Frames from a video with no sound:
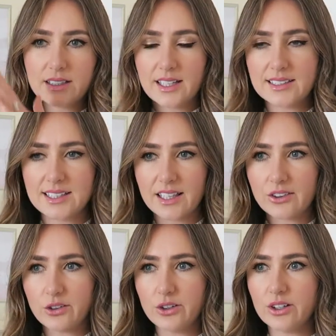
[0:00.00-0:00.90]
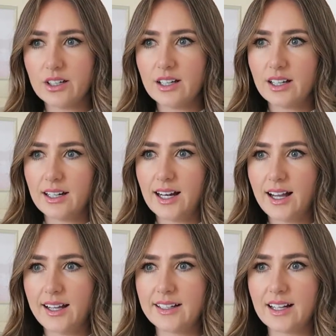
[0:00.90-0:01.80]
cutting through a
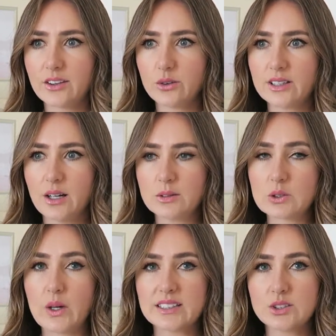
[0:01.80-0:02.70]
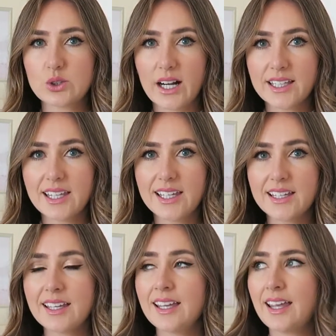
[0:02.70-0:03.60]
line, I thought that was quite
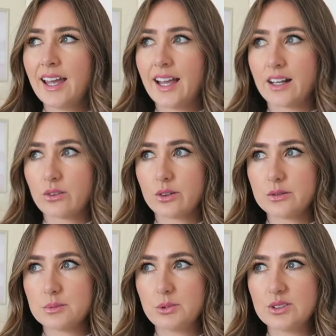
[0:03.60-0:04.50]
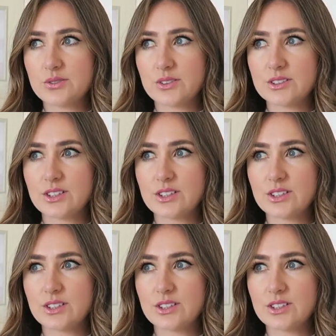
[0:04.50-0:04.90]
striking and I thought it was beautiful.